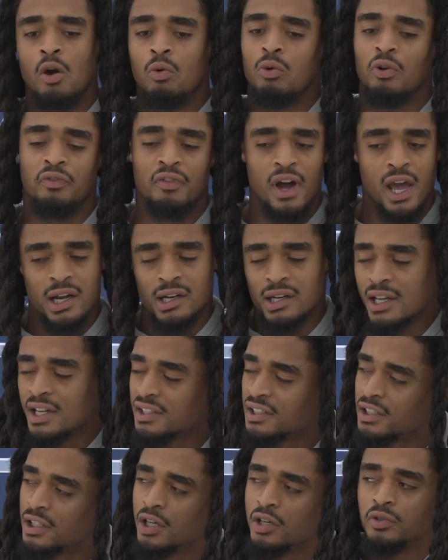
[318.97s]
We're finding
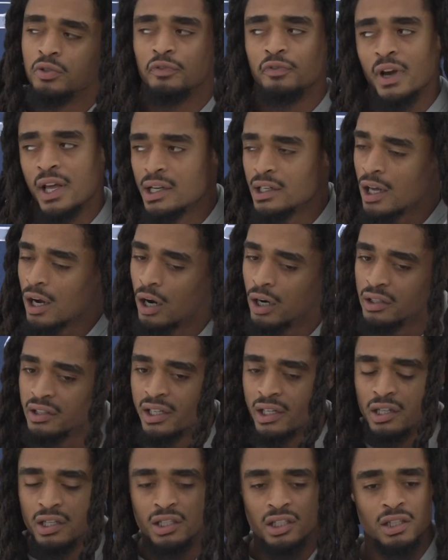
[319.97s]
ourselves and finding our
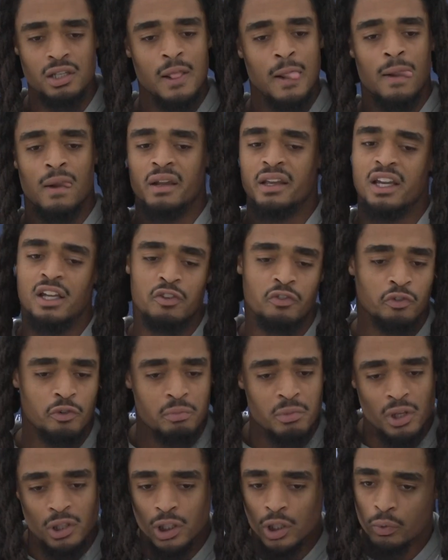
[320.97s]
identity, getting
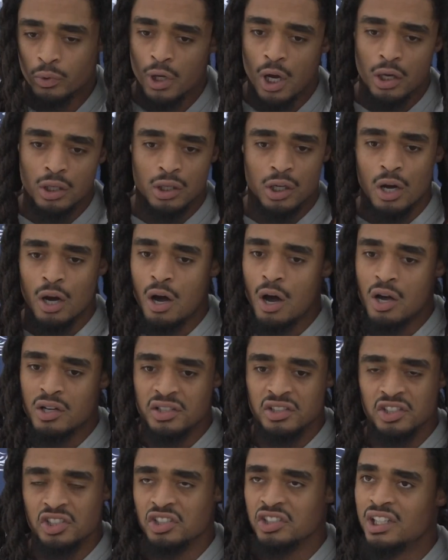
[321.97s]
familiar with all the calls
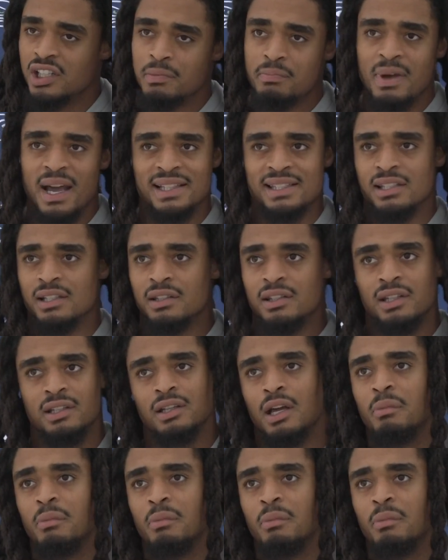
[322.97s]
and just getting back to the thing.